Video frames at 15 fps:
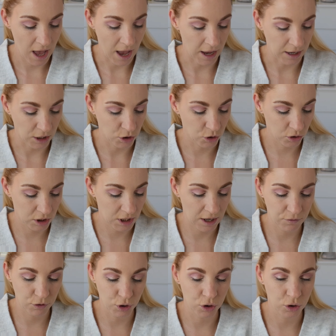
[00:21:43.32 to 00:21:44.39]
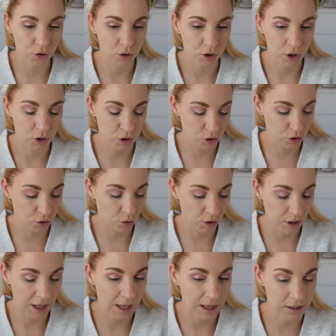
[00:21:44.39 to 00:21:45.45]
and it just gives you such a
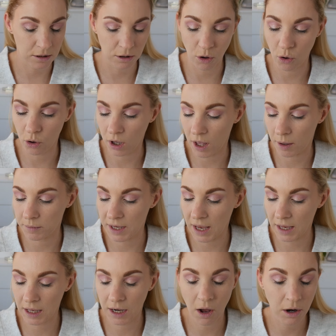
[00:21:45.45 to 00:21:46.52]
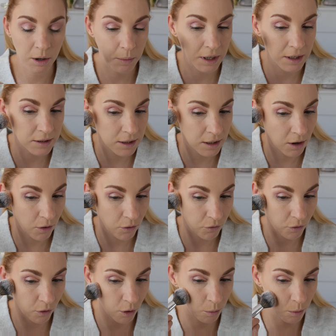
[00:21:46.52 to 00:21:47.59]
sun-kissed look. I'm taking it on a
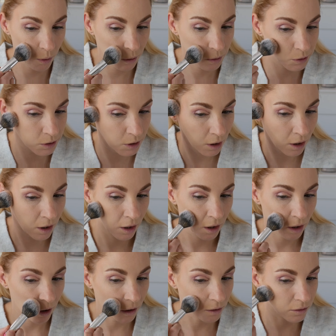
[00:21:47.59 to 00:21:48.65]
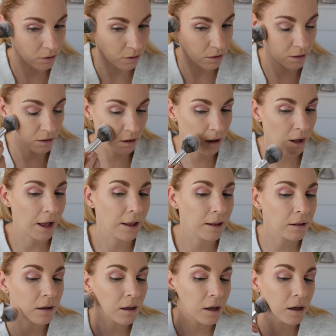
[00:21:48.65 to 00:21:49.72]
PC04 brush and just
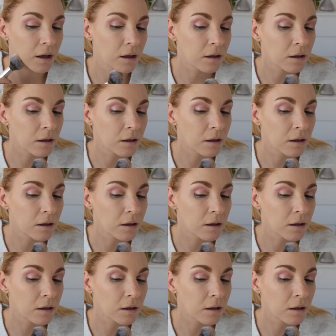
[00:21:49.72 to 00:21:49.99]
lightly